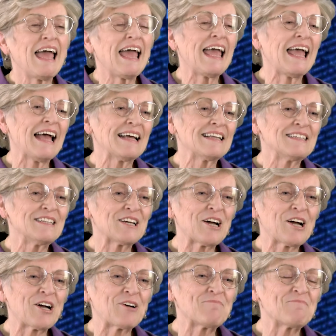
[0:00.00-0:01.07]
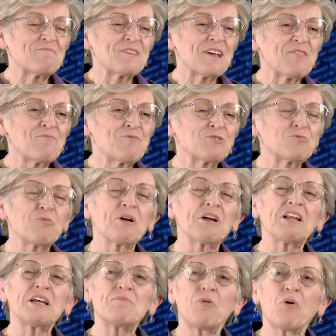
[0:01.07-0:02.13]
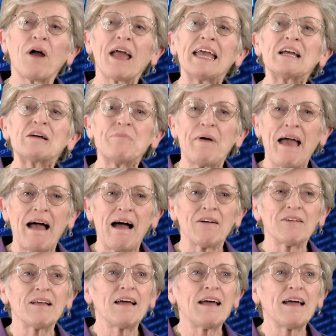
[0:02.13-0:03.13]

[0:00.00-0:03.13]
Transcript: and um, was really praying about